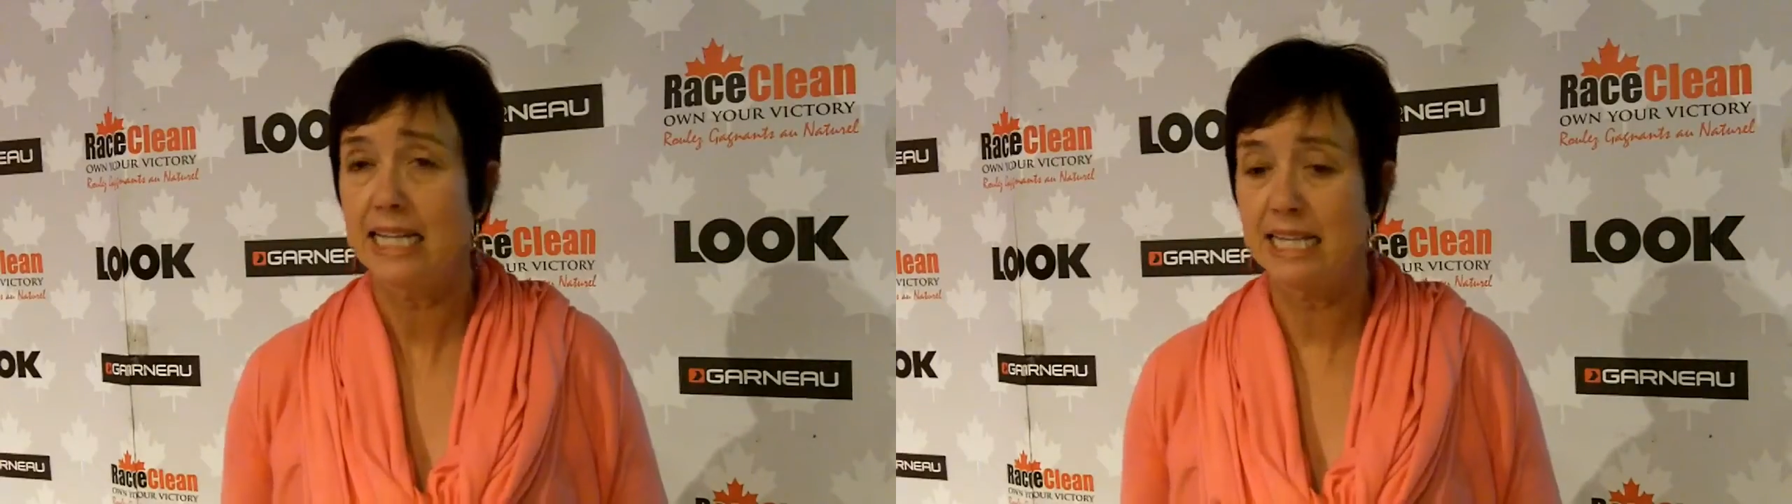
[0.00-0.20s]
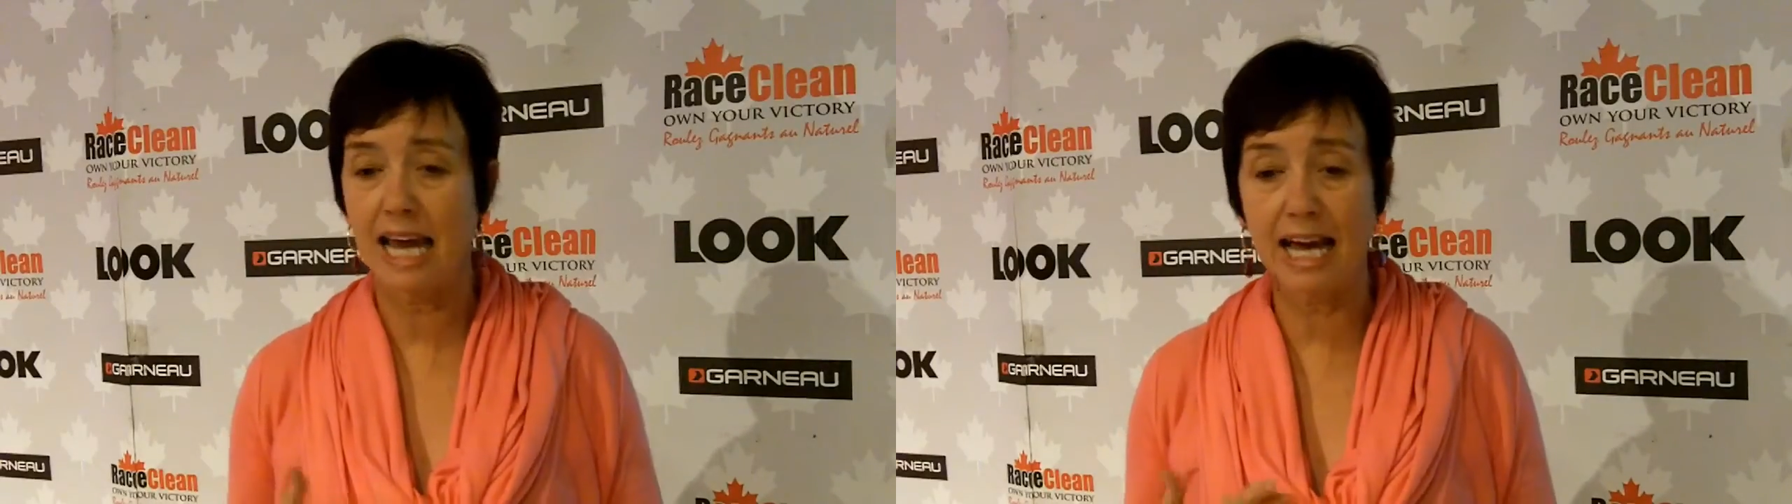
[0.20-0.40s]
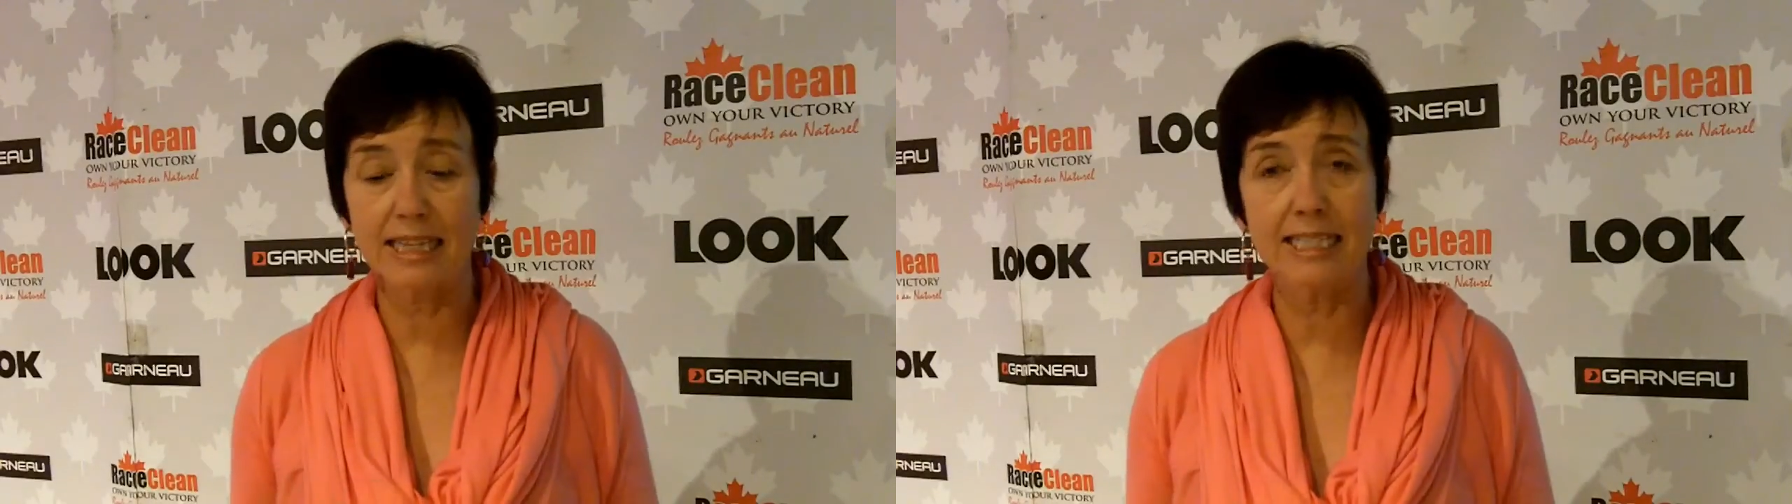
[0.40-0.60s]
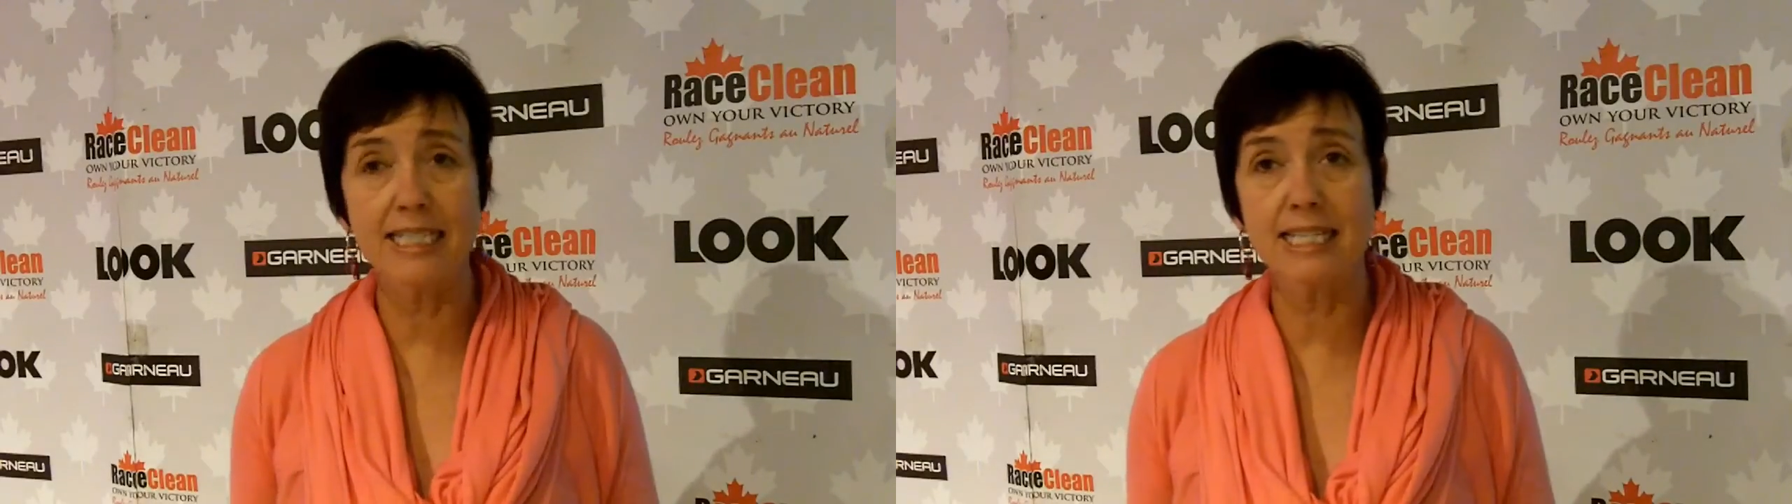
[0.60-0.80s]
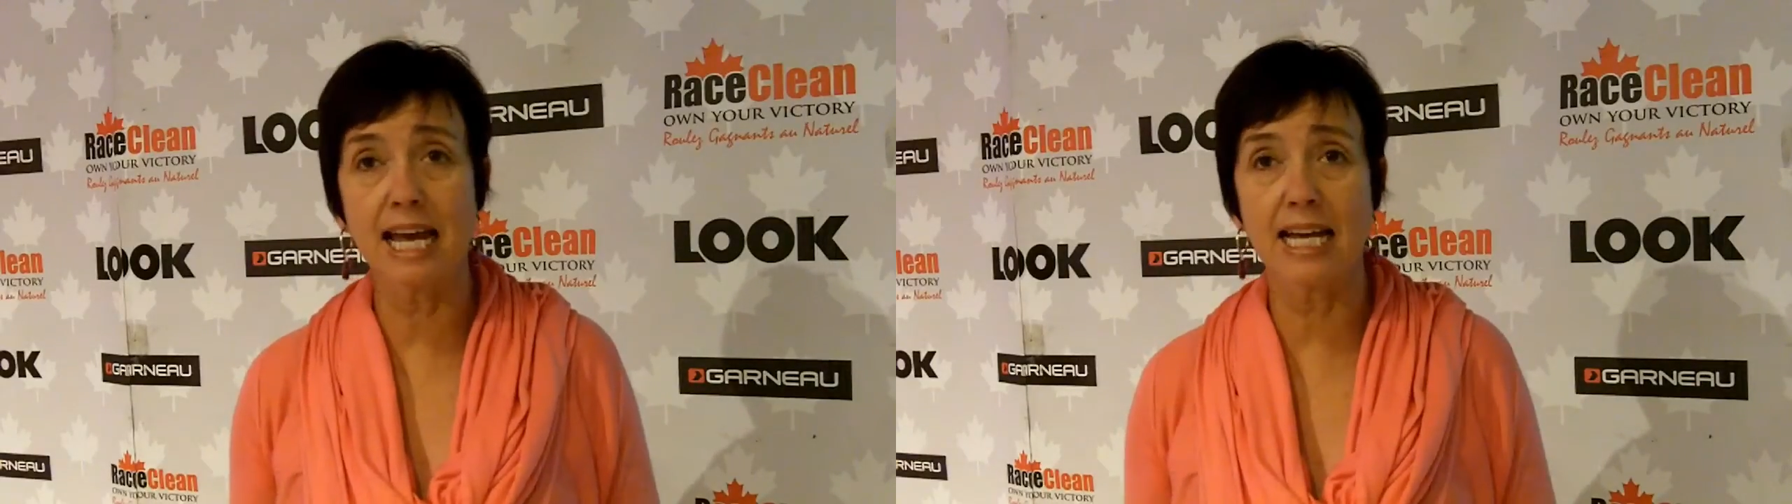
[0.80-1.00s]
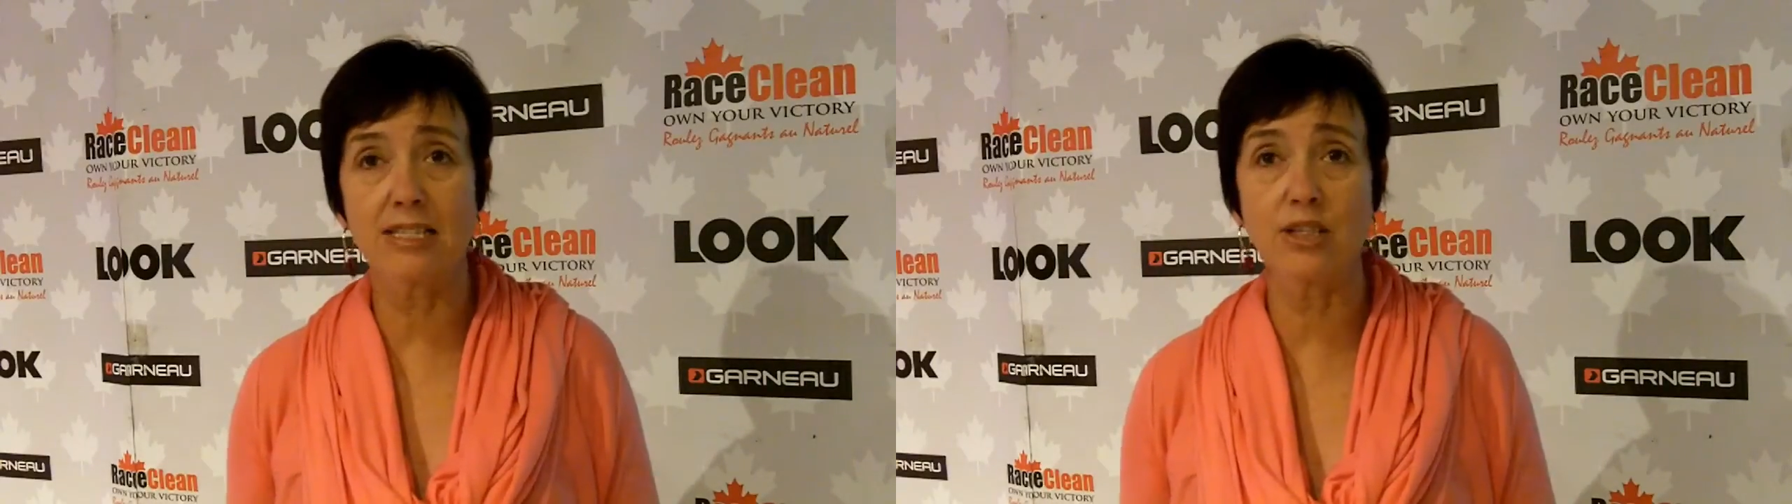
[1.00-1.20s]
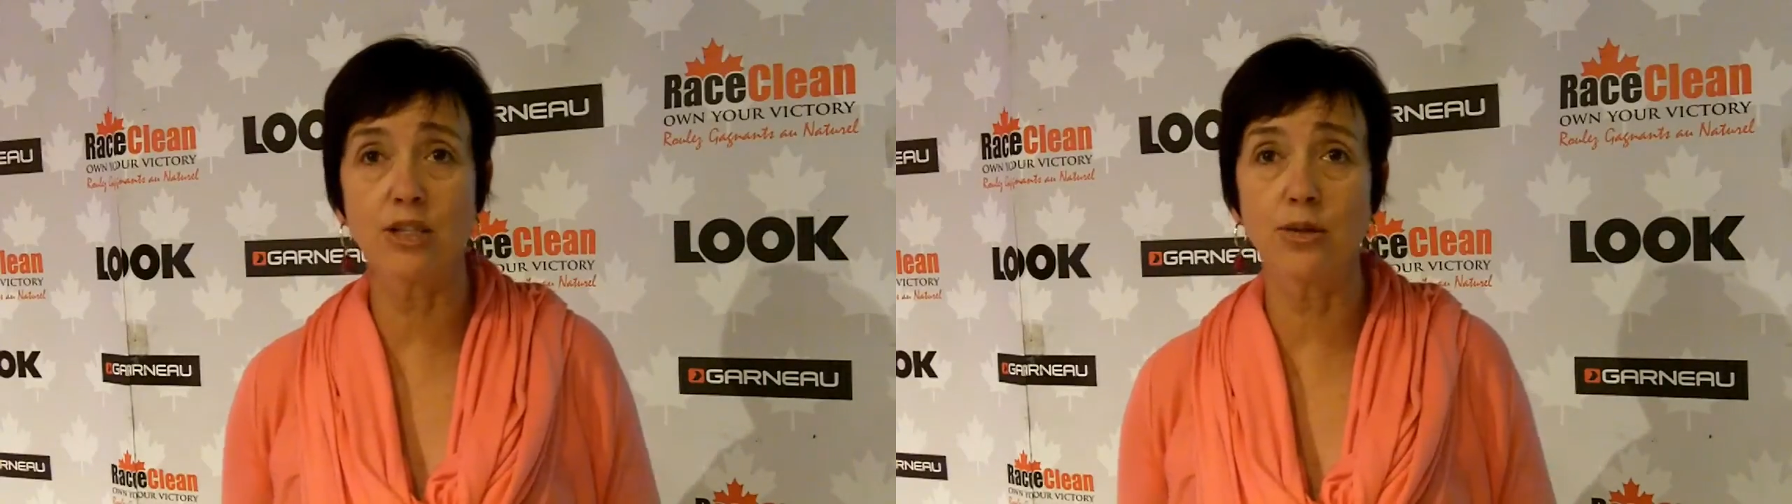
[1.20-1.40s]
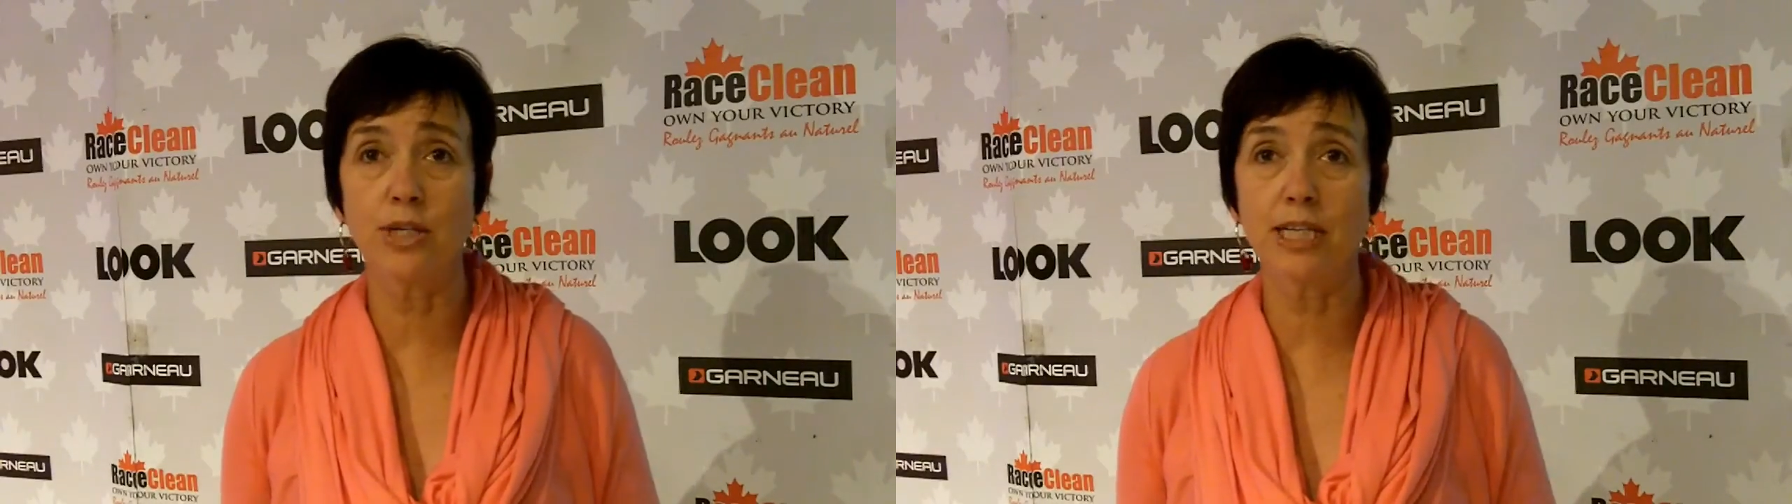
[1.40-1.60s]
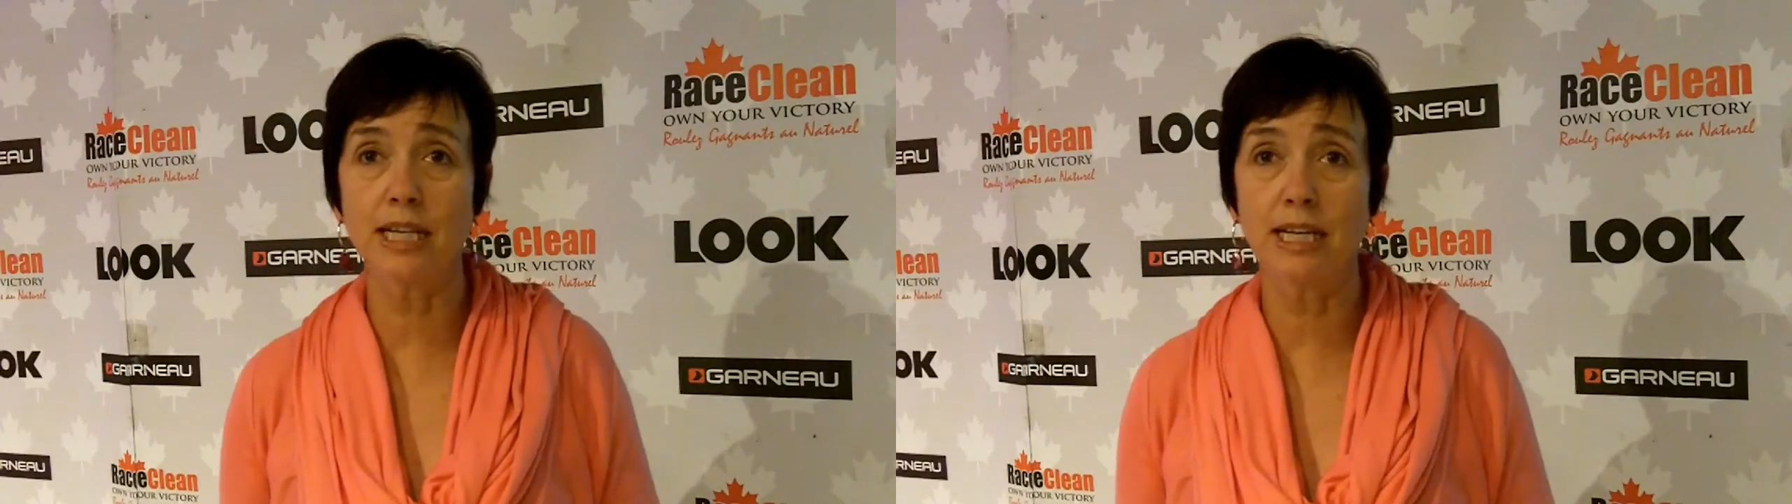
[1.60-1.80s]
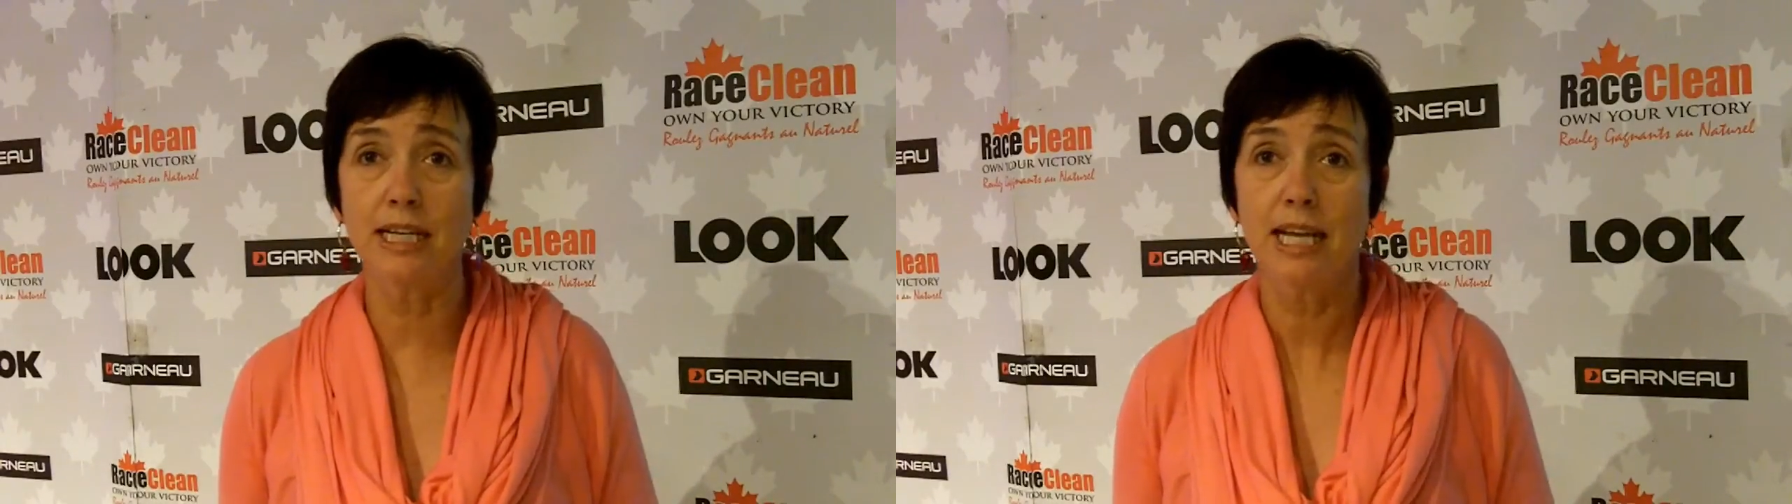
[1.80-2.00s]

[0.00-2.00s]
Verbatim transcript: The athletes executed it.